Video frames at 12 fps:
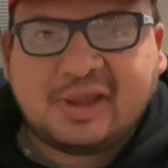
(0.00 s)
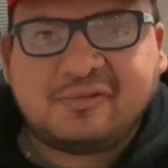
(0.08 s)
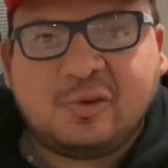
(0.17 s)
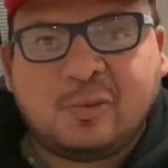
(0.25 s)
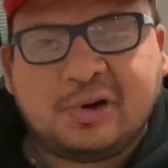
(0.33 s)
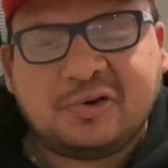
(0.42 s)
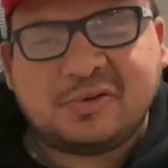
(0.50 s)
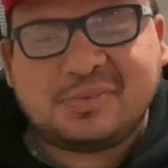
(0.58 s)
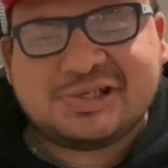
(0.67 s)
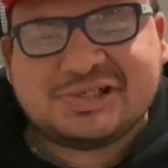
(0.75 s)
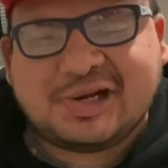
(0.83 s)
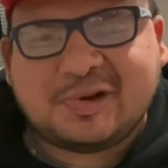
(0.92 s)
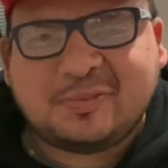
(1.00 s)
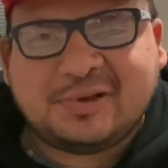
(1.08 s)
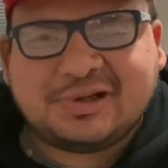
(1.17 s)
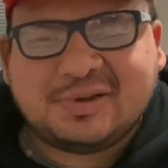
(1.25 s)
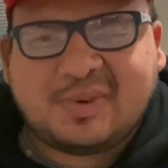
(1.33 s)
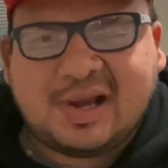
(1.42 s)
If you are new to my channel,
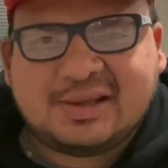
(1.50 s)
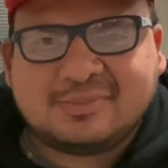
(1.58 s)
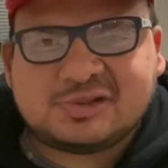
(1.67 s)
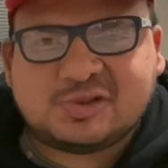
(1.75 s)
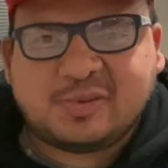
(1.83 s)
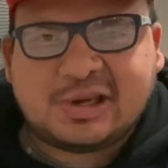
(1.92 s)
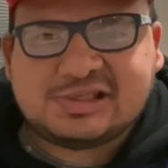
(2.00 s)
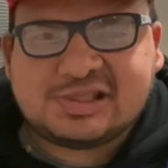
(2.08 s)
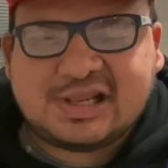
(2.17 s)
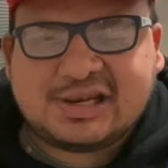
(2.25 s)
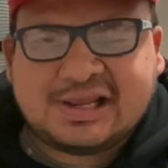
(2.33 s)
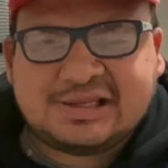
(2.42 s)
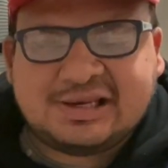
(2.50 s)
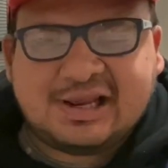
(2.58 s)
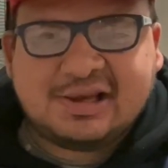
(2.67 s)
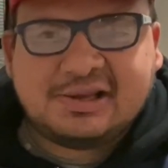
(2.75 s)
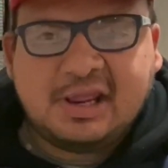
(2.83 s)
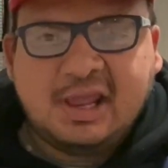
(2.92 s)
welcome. I am Sway to the
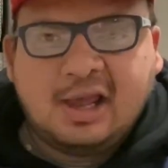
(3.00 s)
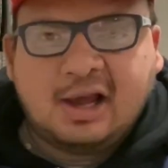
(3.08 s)
ninety-nine,